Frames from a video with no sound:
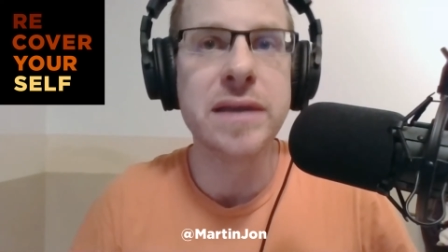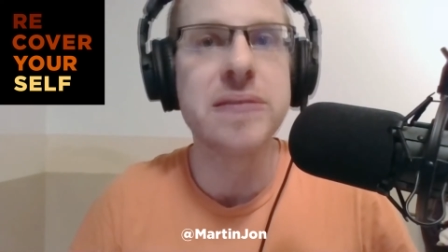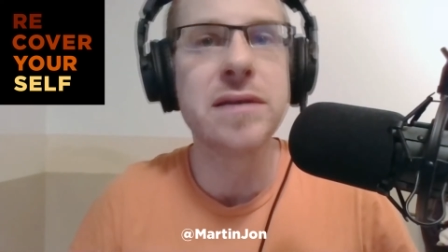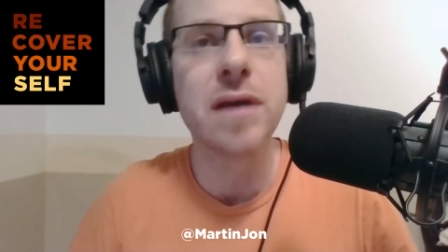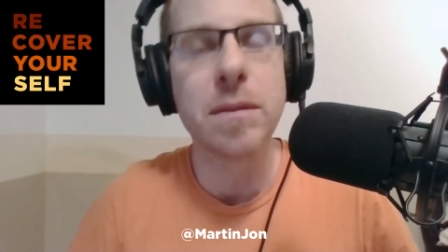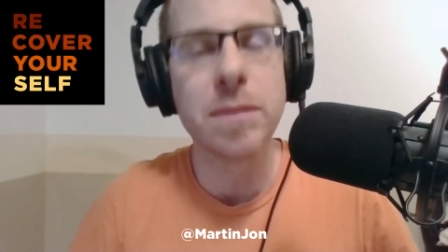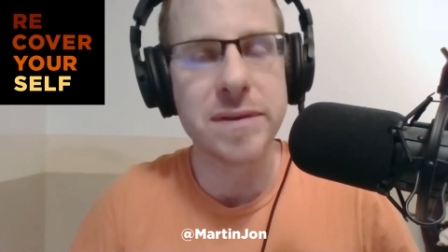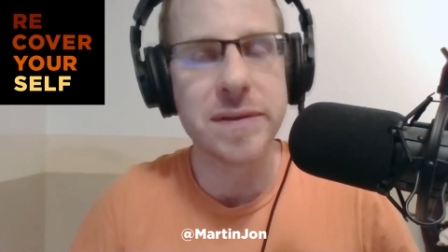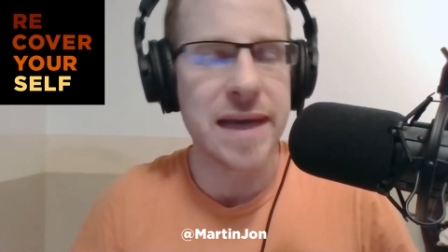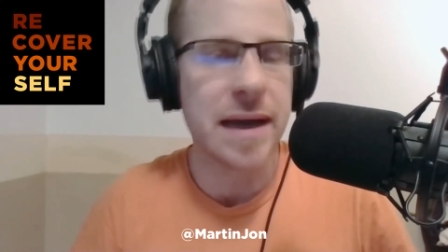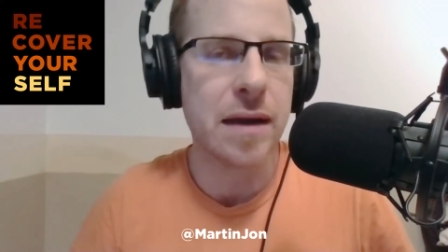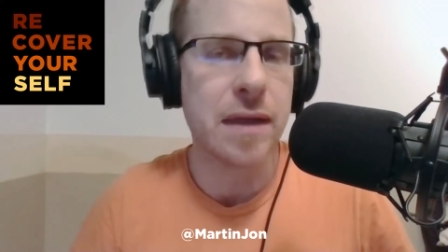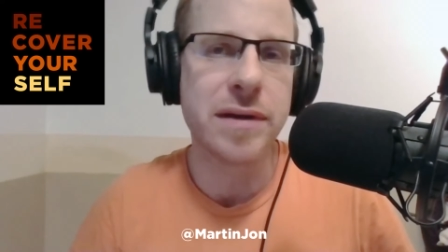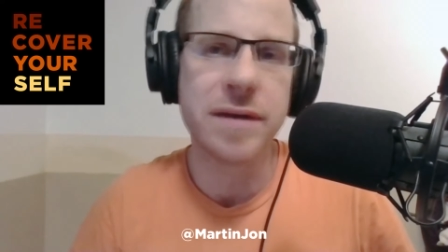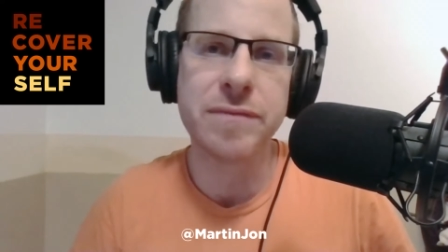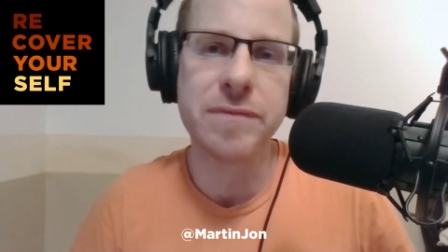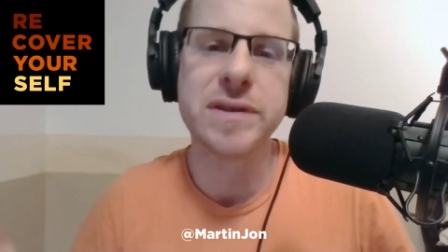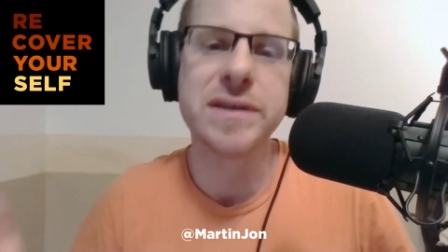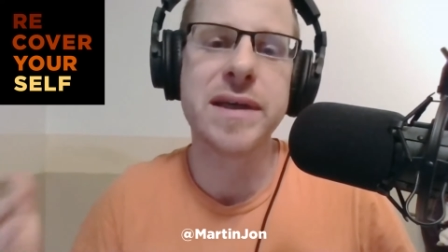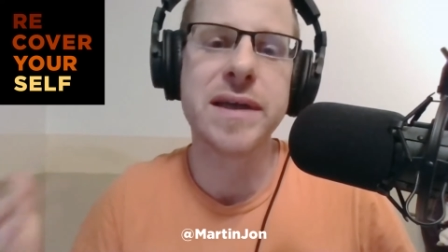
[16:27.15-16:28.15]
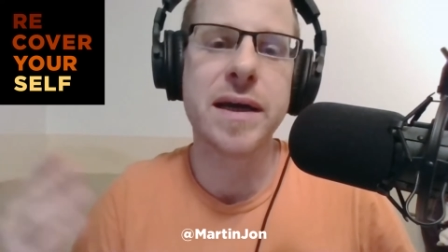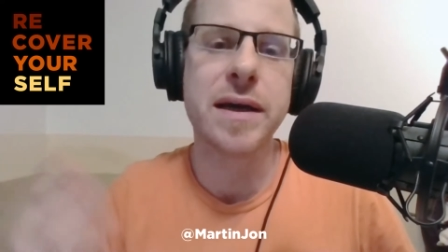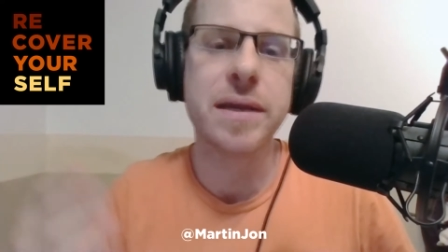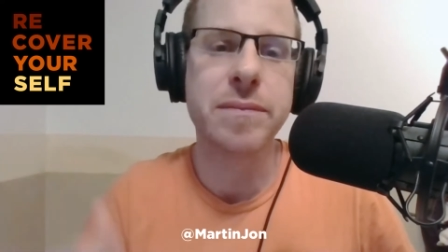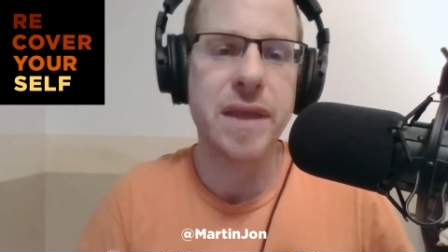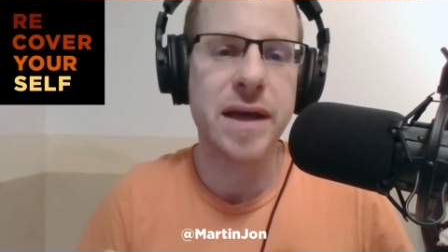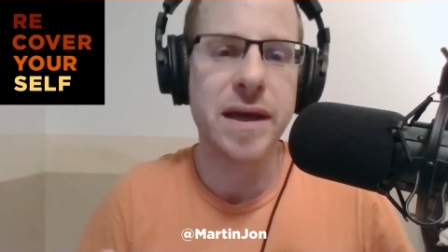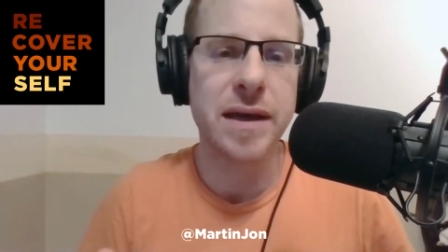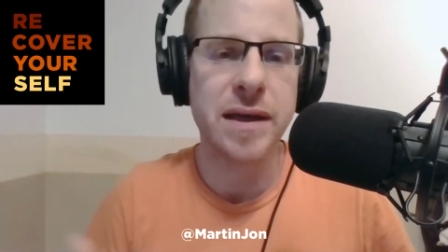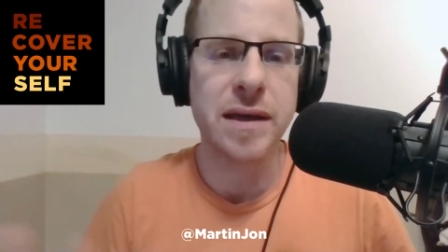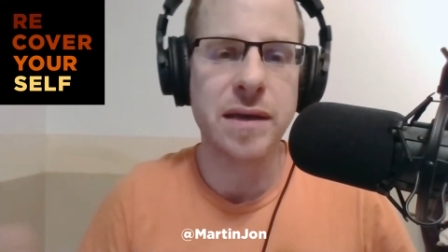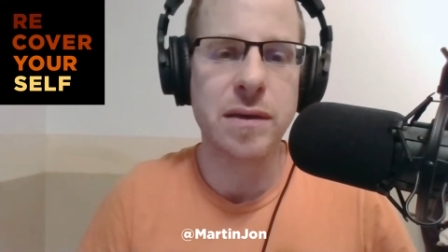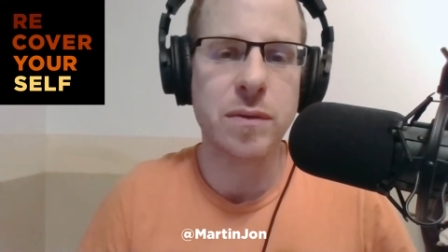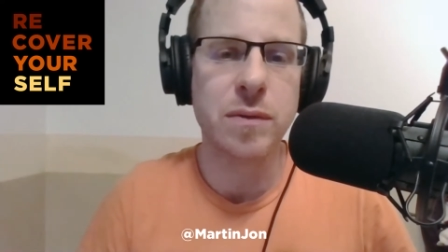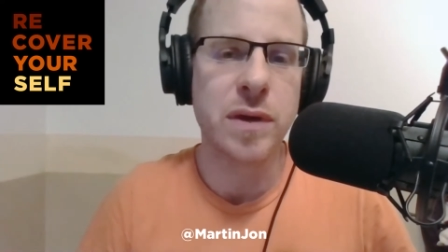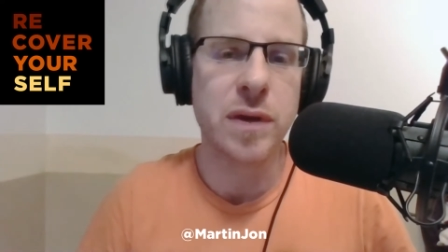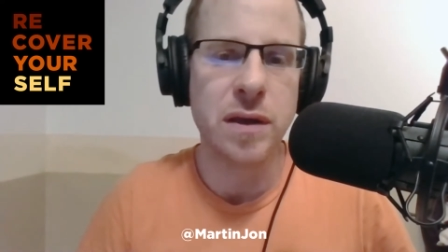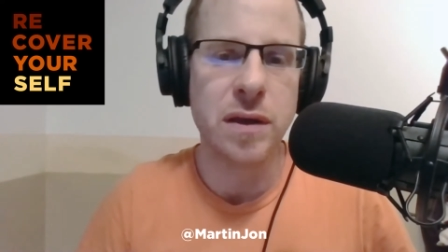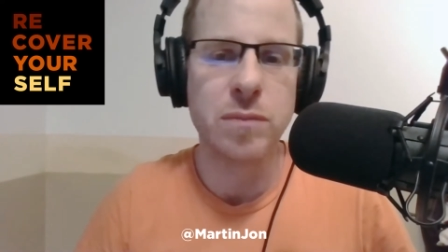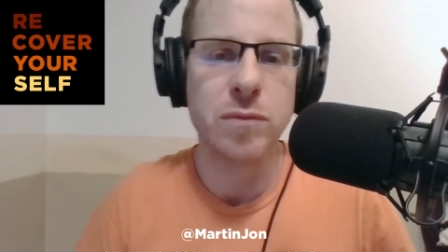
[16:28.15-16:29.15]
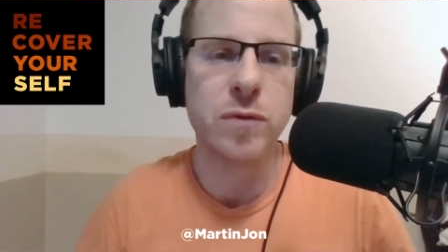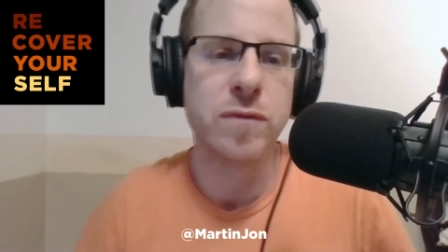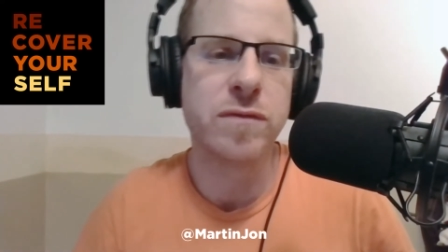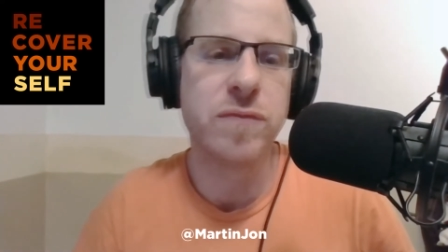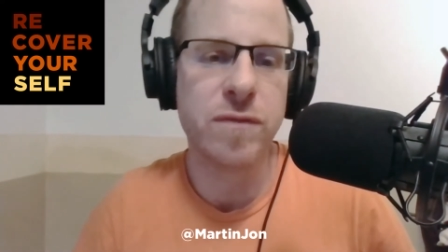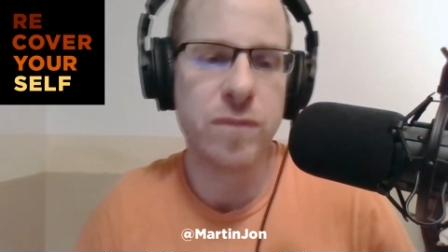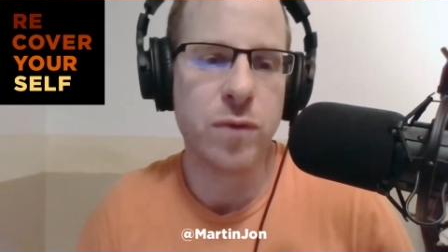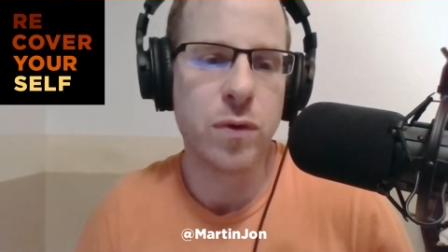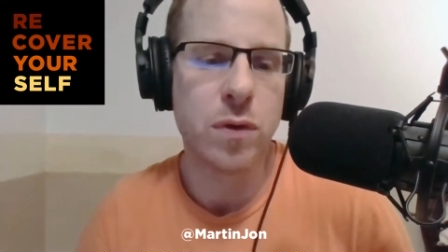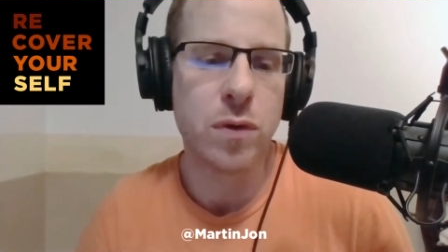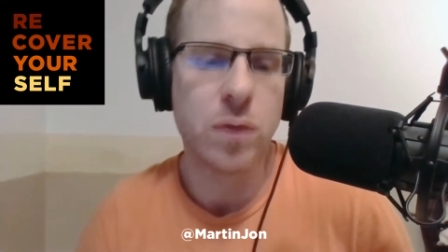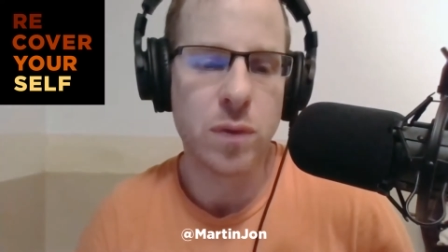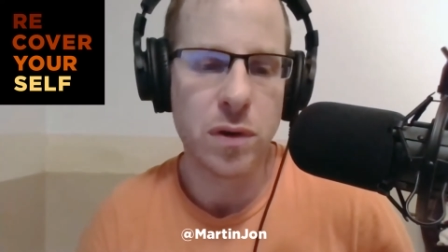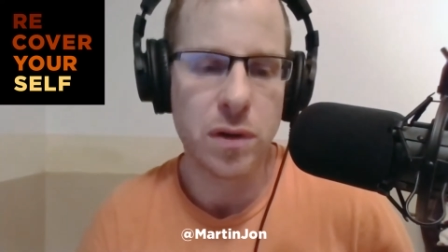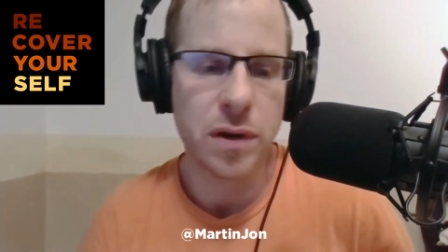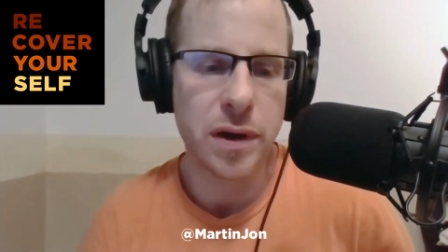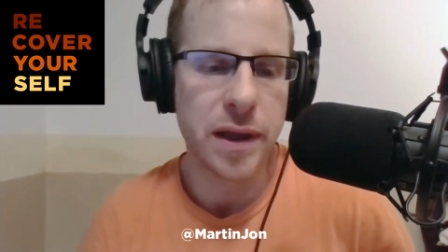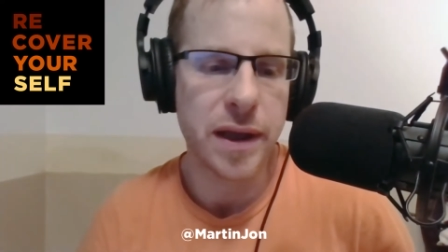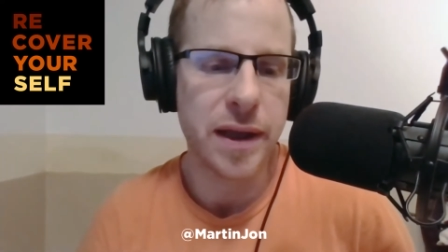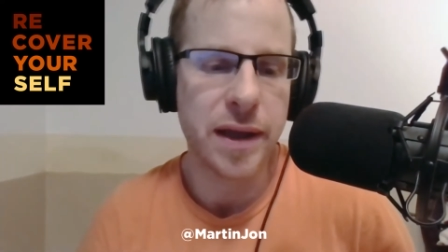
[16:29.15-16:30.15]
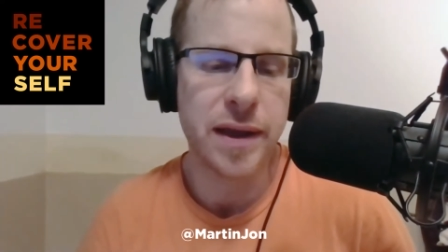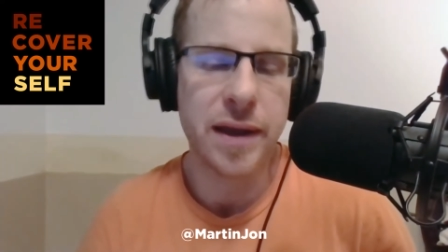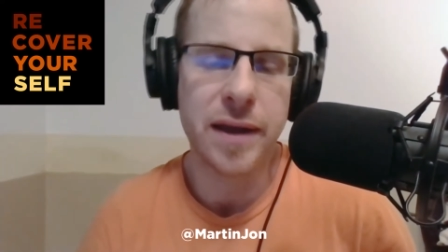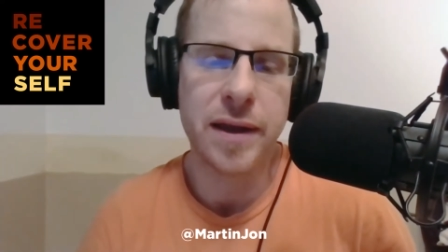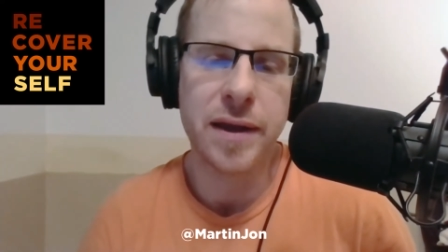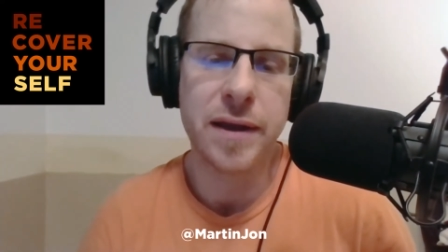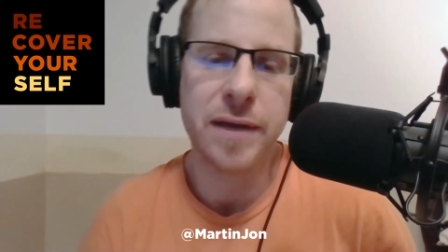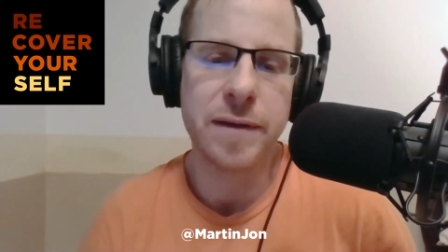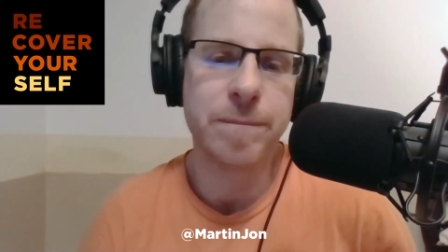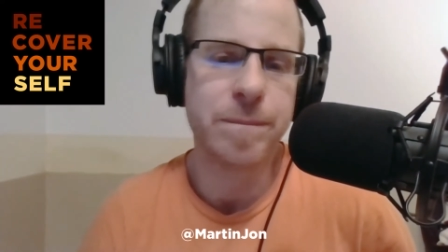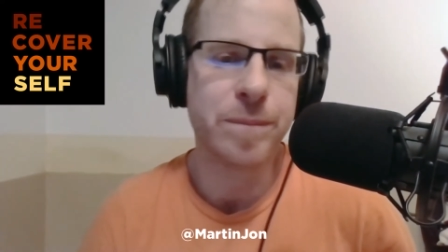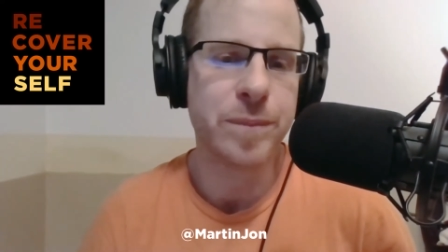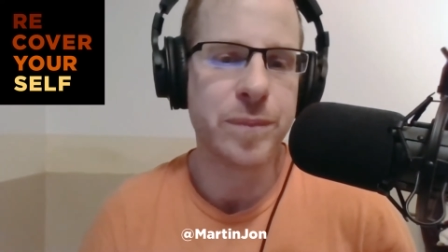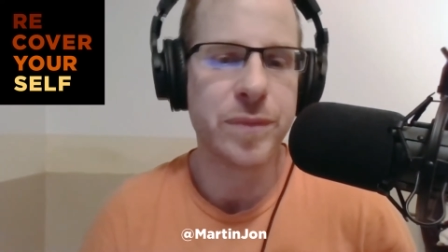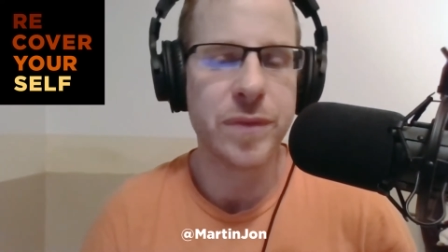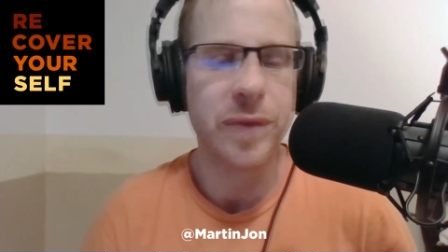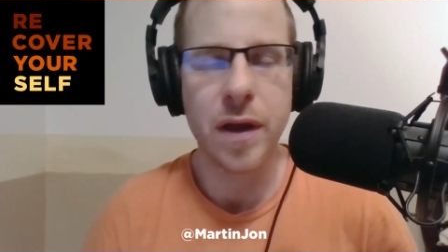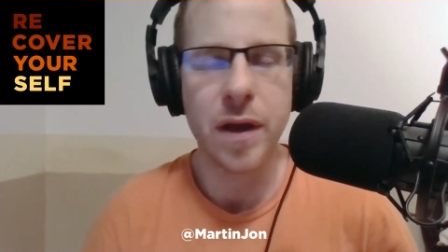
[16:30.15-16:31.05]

doubled down every time that he moved forward, and